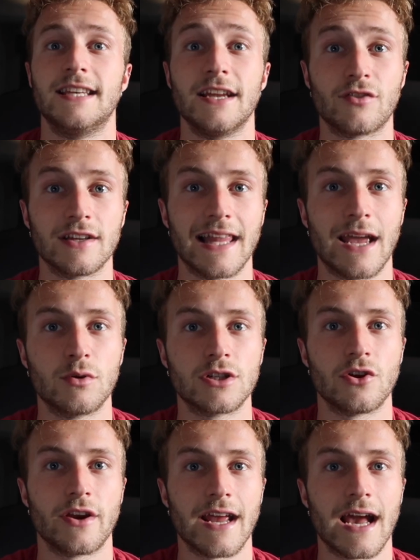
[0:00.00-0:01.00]
different
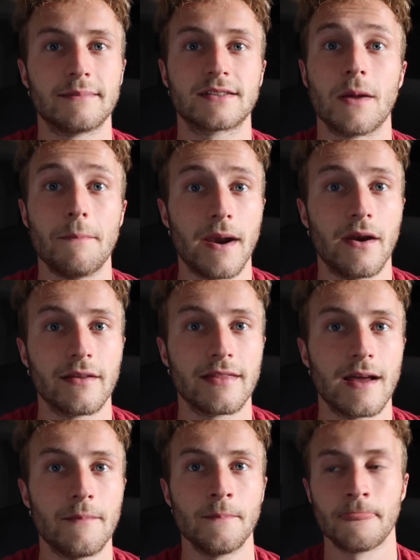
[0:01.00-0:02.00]
language learning apps, comparing
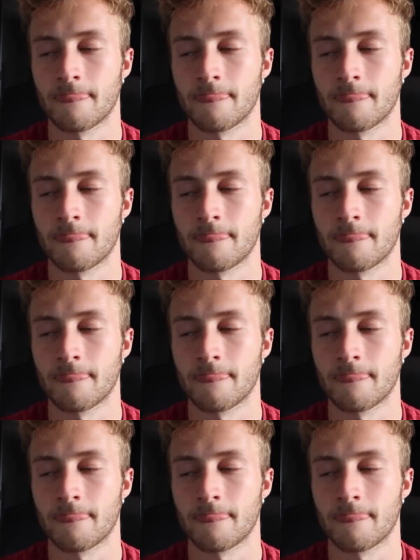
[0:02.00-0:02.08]
them